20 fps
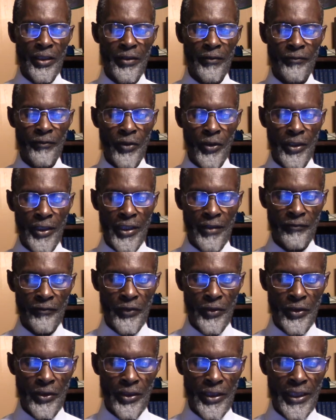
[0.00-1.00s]
for
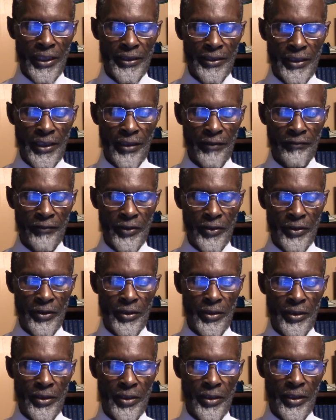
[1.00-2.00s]
ever and ever.
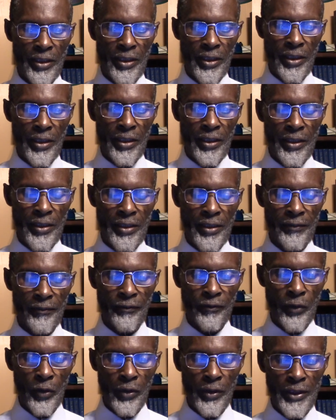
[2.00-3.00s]
The
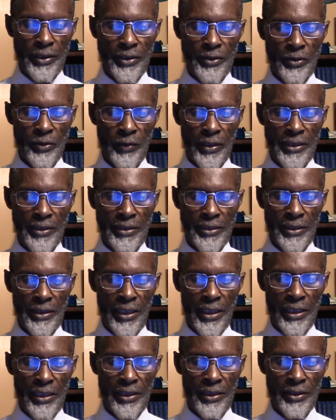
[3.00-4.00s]
four and twenty
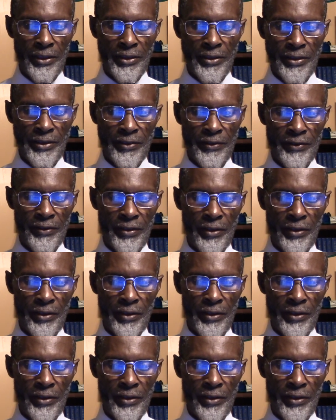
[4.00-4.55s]
elders